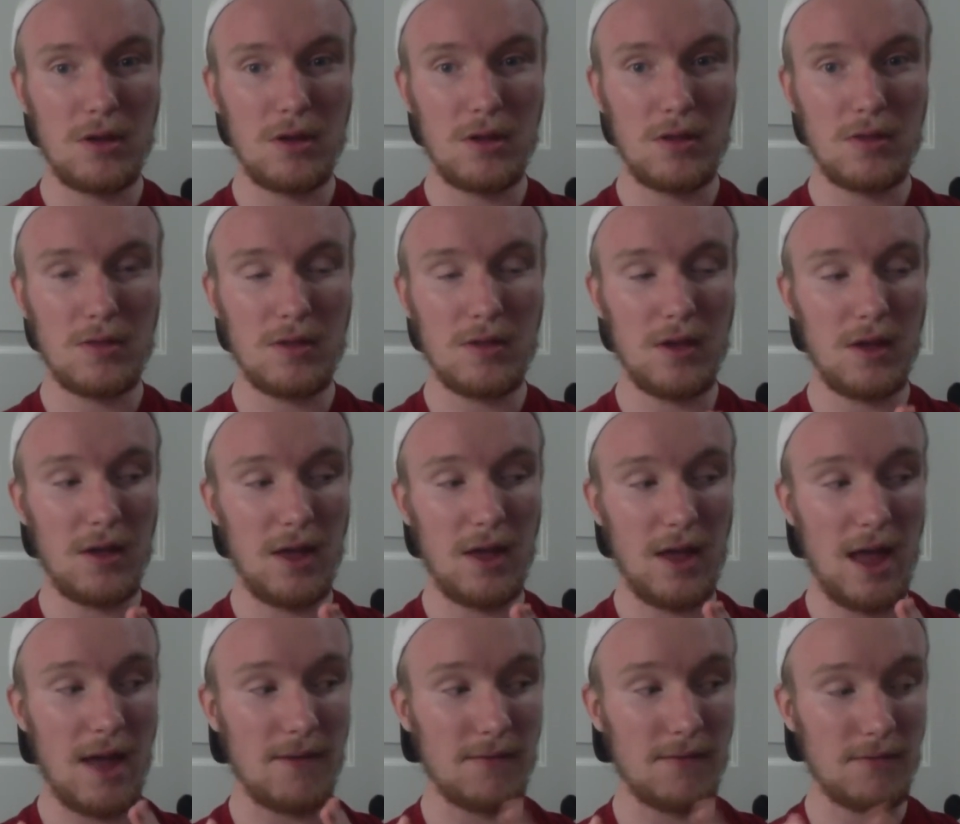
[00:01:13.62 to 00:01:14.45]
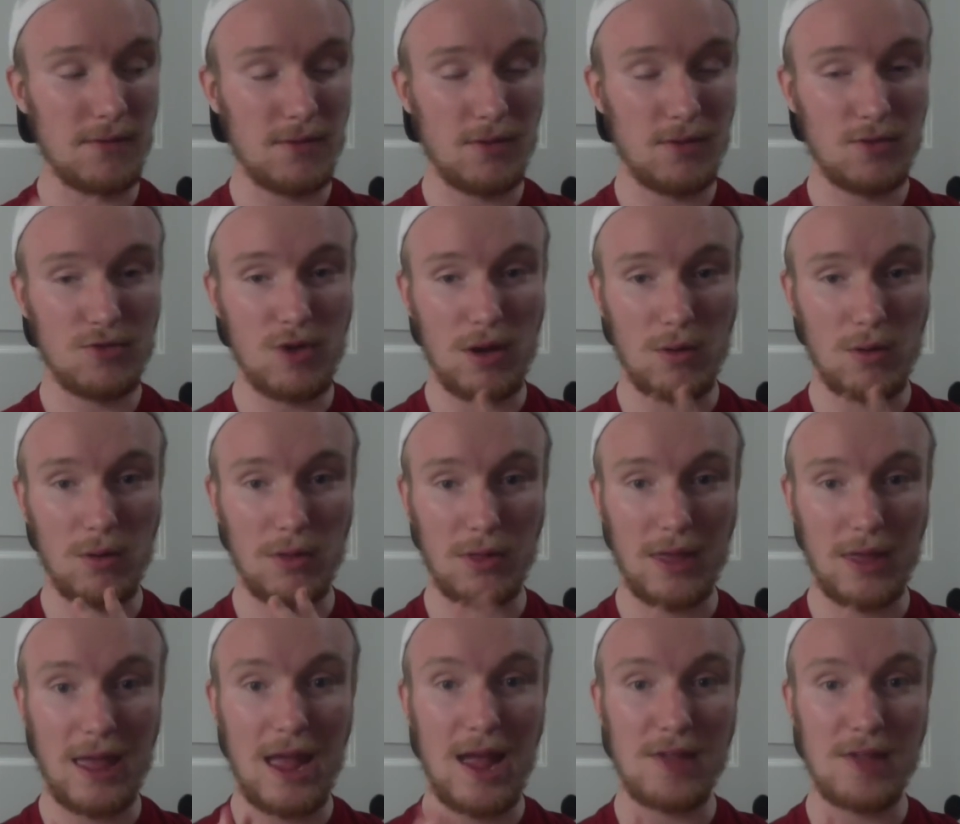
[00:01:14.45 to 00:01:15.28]
to have
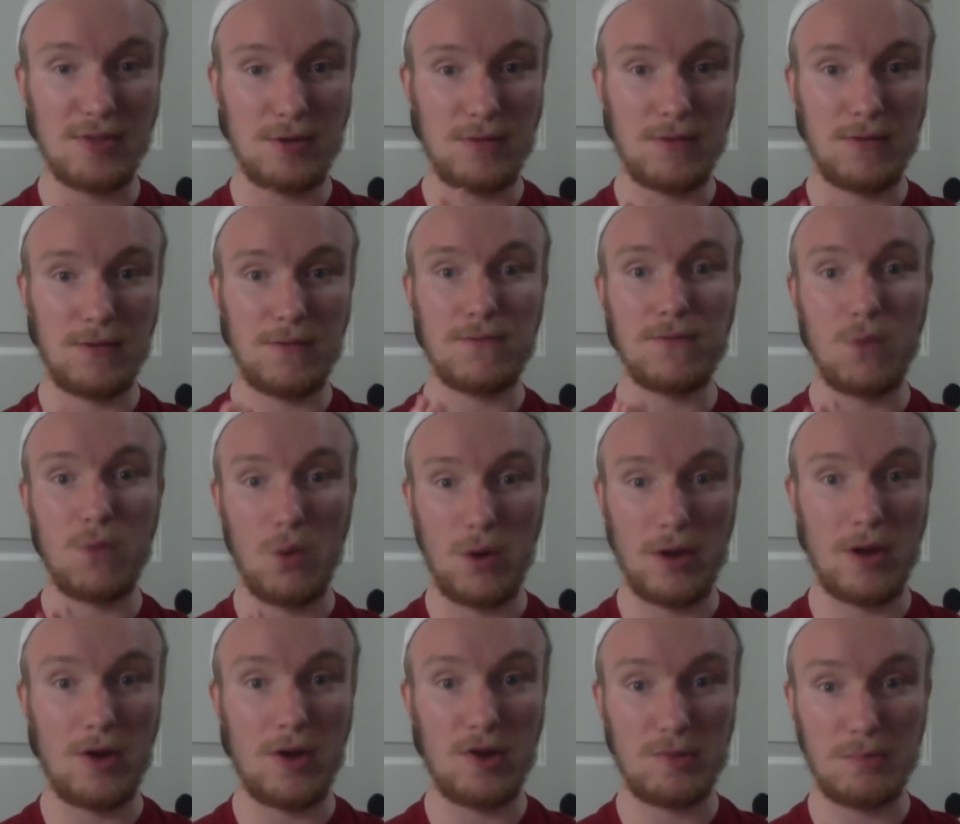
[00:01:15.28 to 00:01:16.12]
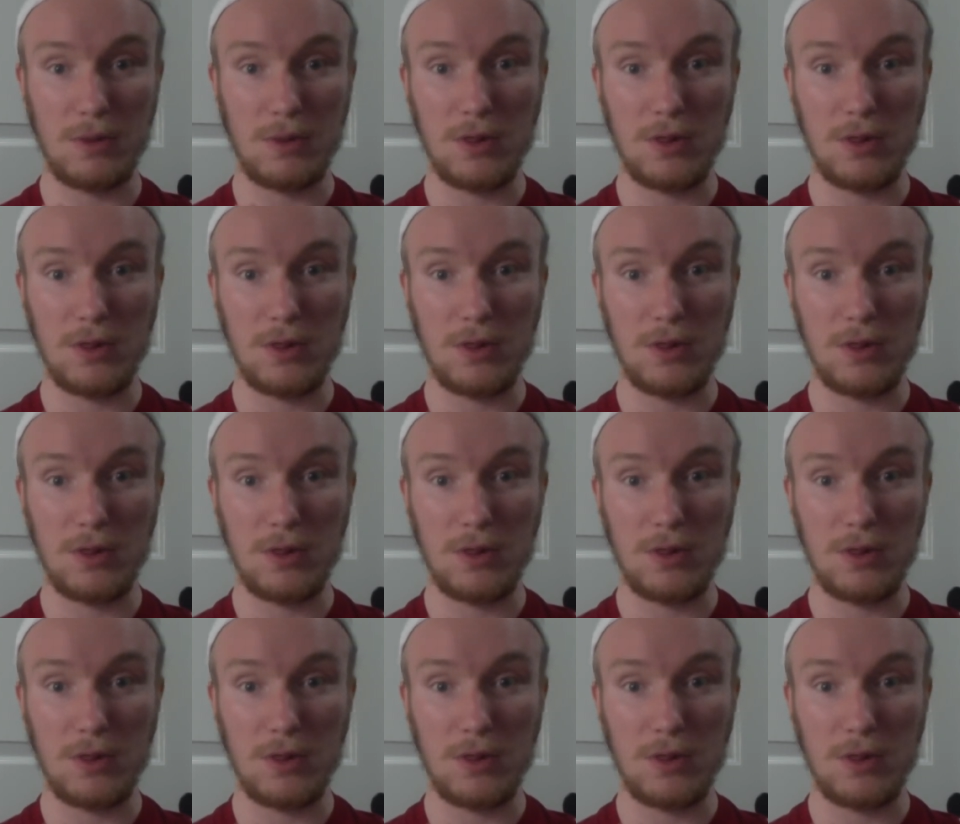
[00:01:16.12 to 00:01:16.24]
struggled with cancer for 4 years.